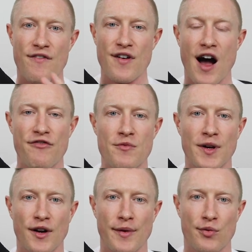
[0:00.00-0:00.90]
If you're not
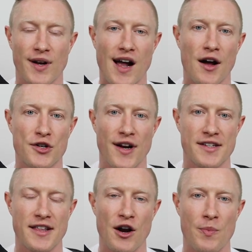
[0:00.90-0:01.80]
familiar with what
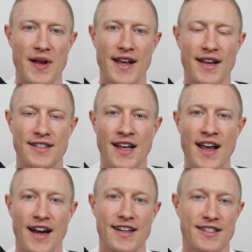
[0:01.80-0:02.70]
contrast therapy is,
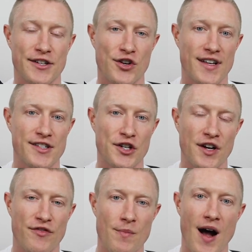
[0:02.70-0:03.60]
it is the
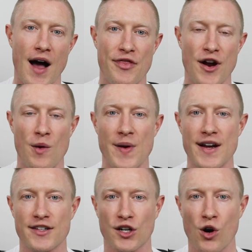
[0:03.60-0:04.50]
transition from hot
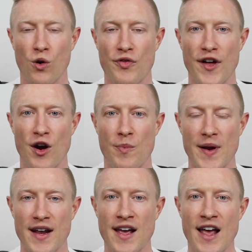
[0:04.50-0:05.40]
therapy to cold
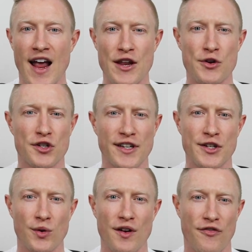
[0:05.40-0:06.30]
therapy. You usually
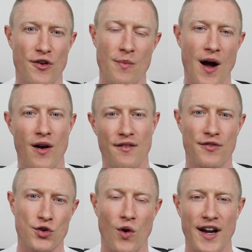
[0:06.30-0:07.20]
do it for
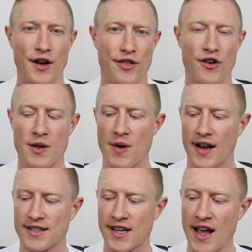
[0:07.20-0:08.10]
about 20 to 30
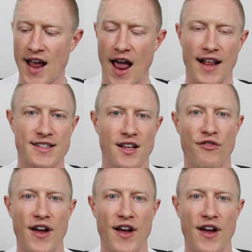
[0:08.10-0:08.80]
minutes, and it's a